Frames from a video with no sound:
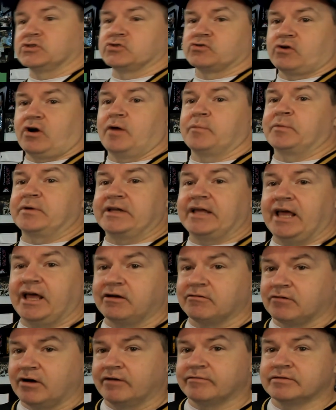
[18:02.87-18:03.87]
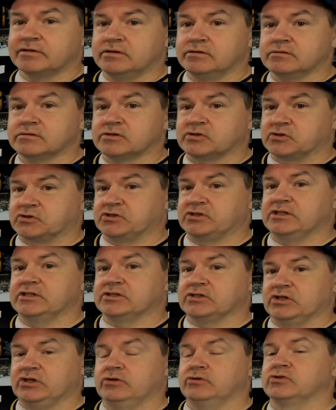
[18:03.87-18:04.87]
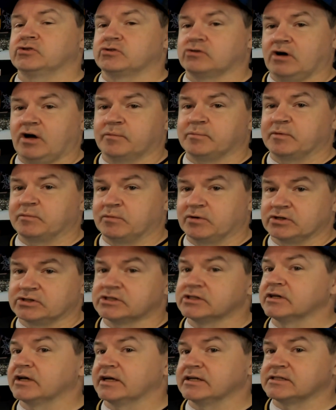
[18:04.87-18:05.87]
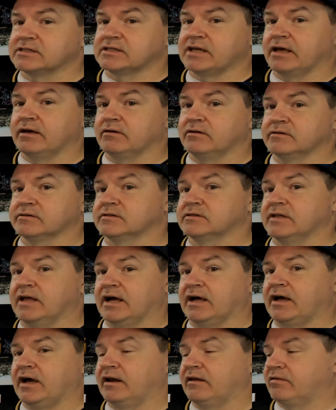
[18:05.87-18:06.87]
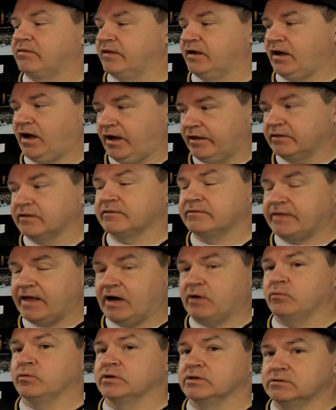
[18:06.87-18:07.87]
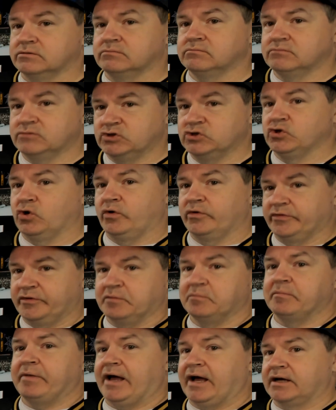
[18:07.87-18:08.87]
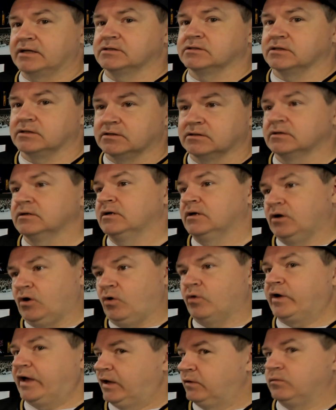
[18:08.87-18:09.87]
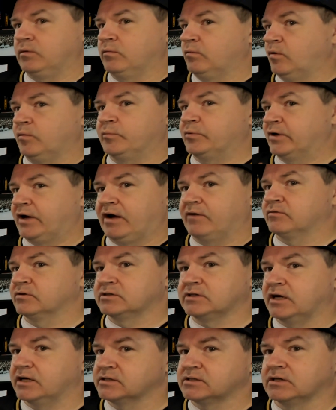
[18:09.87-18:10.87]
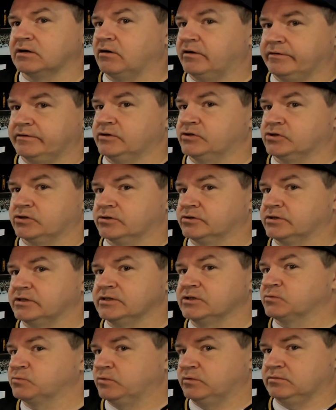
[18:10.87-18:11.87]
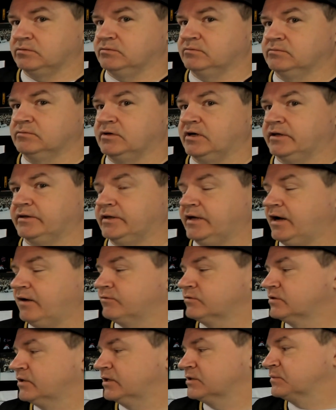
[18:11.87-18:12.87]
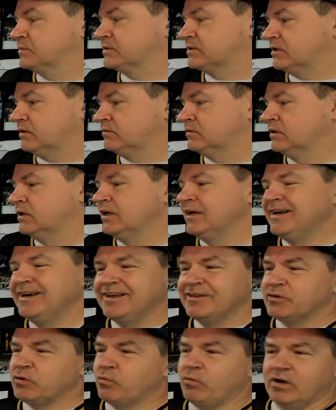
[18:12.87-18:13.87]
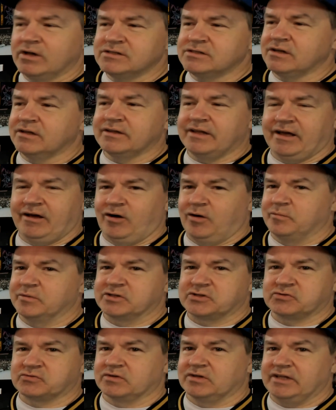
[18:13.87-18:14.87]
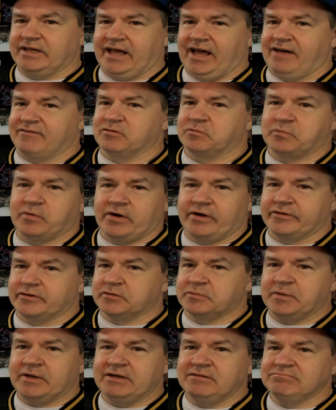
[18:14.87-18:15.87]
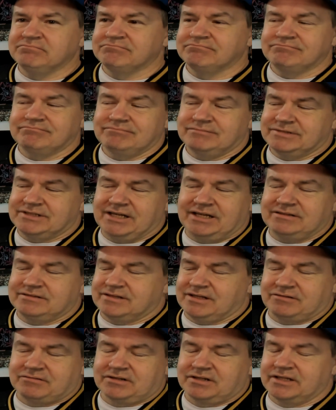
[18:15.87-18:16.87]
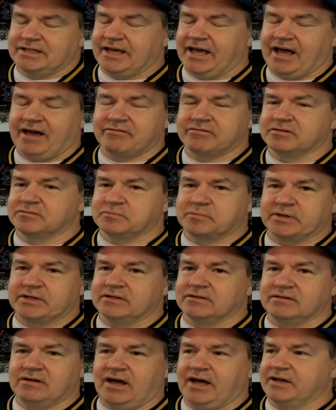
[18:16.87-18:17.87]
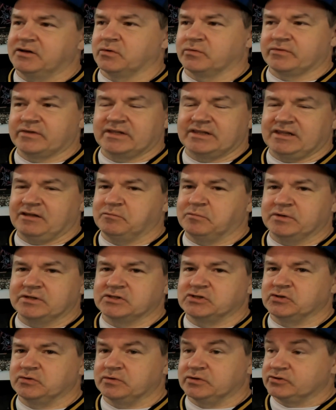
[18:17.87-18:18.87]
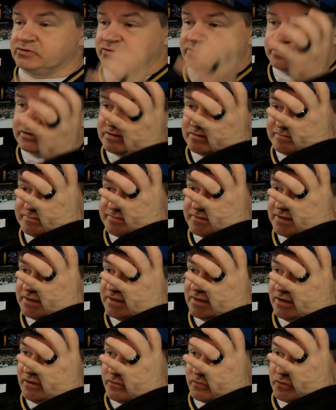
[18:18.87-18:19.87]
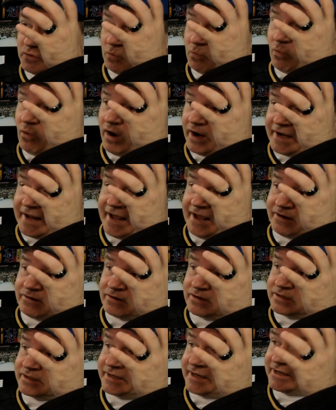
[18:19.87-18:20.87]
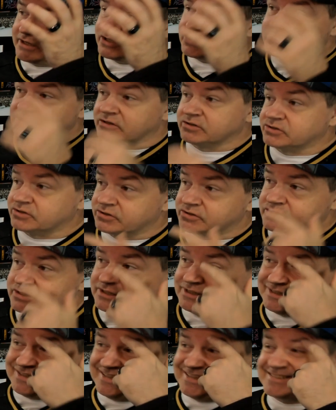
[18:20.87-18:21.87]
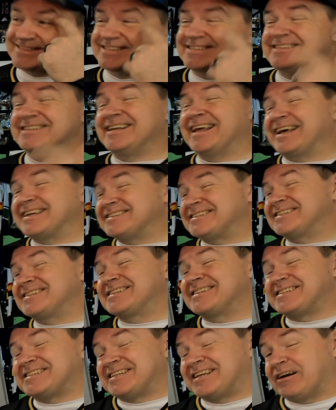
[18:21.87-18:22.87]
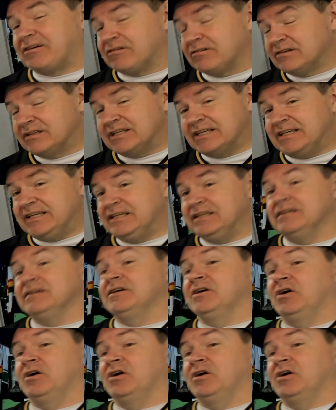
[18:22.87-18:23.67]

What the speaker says: a drop in gate revenues or sees a huge drop in merchandise sales and that kind of thing, I think that would jolt them back to, okay, we won't put advertising on the jerseys, we'll cut the advertisements out. The ones on the helmets really haven't bothered me. They really haven't been, I don't think they've been too intrusive. The one ad on an NHL jersey isn't necessarily